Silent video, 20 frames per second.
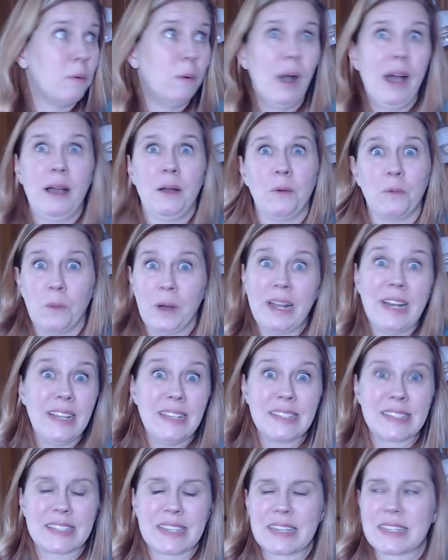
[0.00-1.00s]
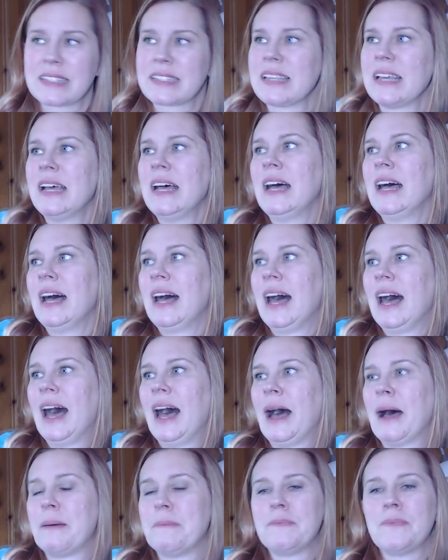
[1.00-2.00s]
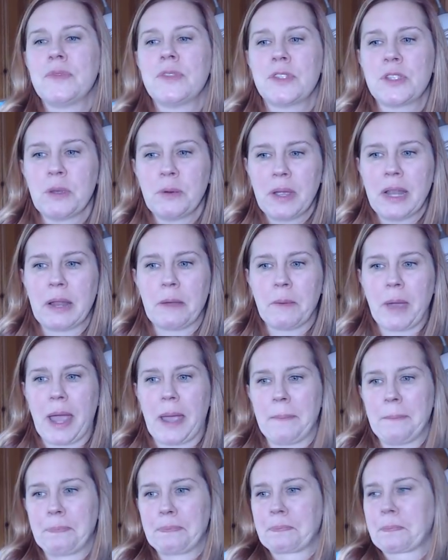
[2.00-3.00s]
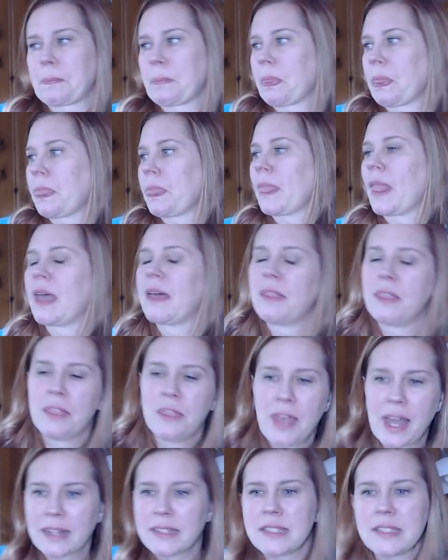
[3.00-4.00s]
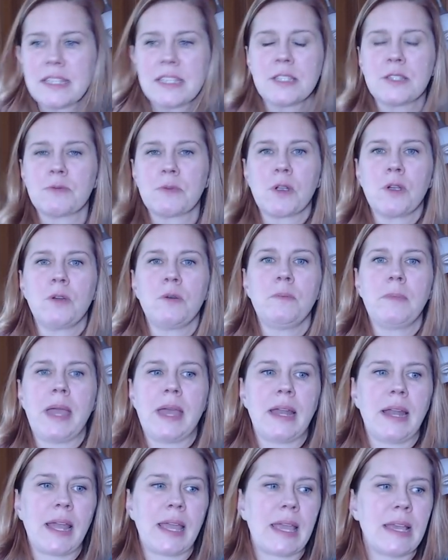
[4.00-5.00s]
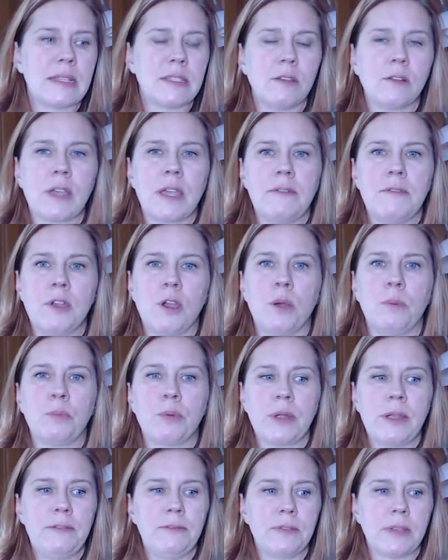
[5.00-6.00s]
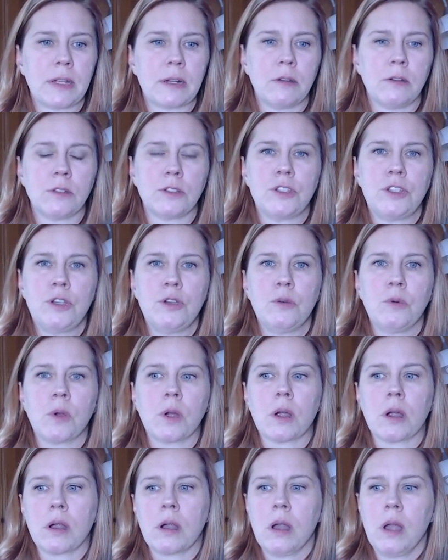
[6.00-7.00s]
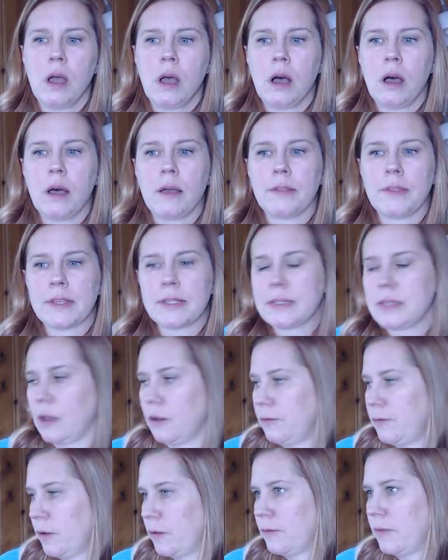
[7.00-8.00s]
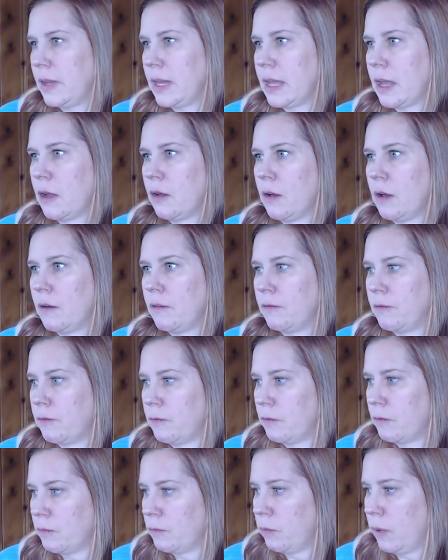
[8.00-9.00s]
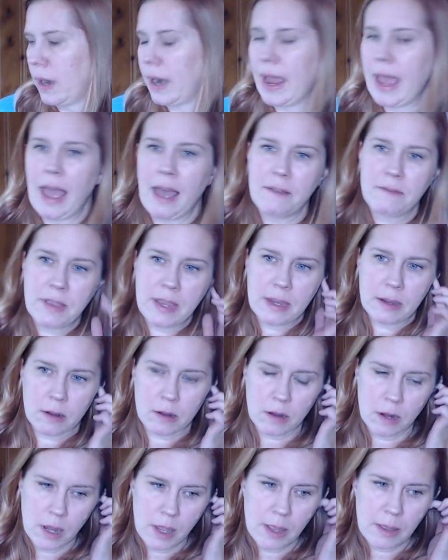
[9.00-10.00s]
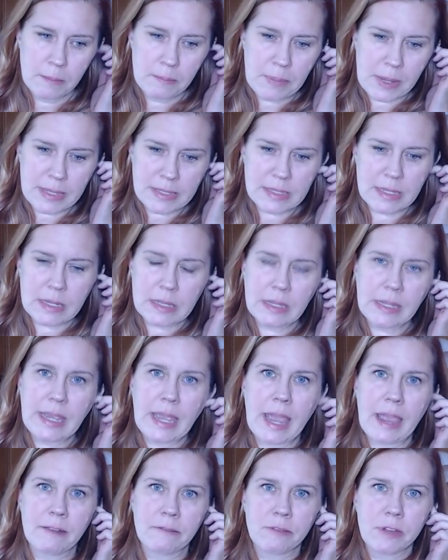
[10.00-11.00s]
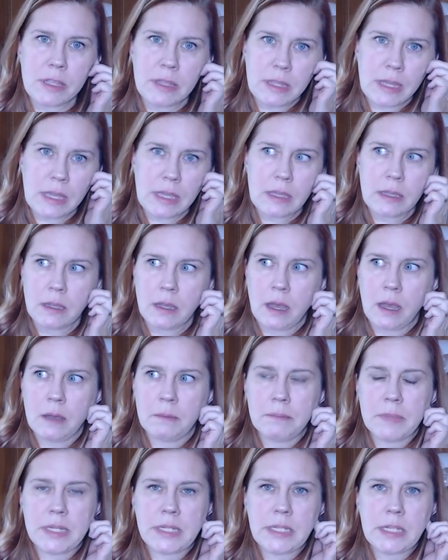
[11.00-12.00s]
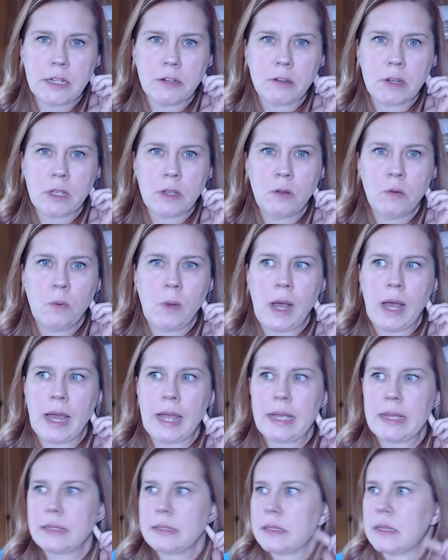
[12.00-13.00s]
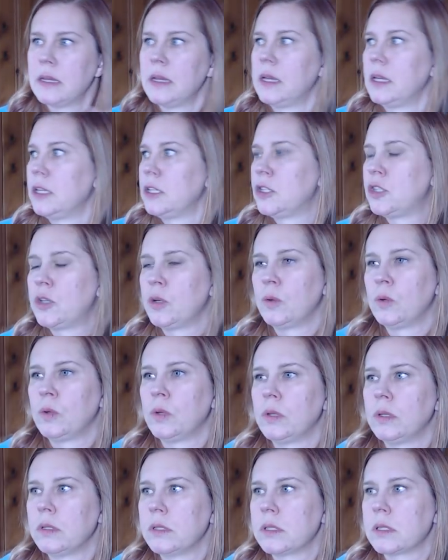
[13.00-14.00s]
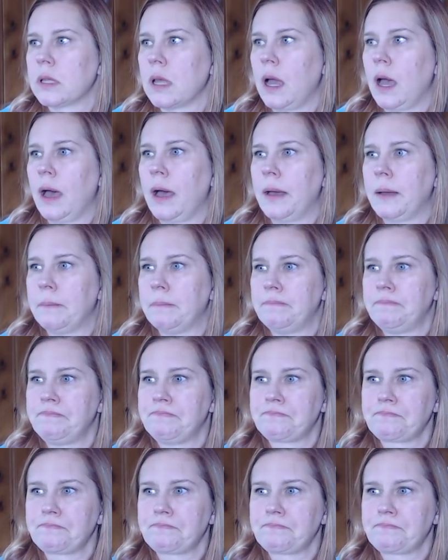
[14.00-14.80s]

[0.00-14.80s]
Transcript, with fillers: wow, what is this? Um, so anyway, that's this room. And I guess I'll give you a brief little tour on the cell phone video of what I have here. Basically everything um, material wise, tools, um,